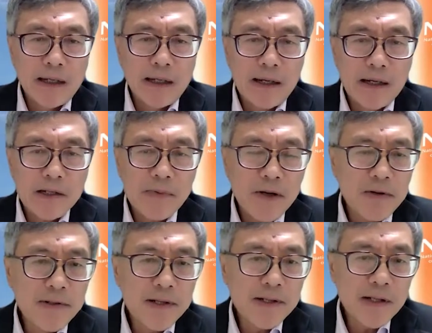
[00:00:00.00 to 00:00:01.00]

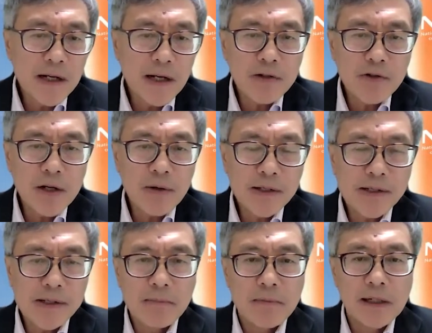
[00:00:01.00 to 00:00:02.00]
experiences are actually quite
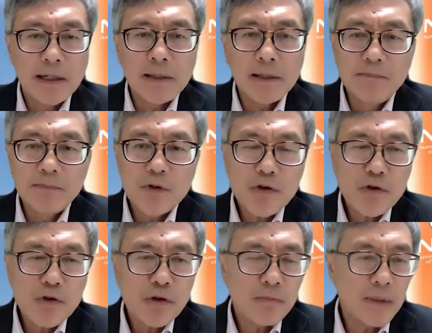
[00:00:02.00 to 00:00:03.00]
similar
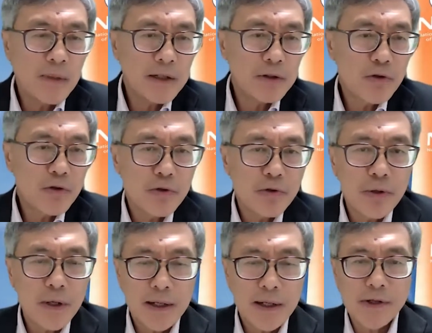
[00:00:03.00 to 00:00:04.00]
to my two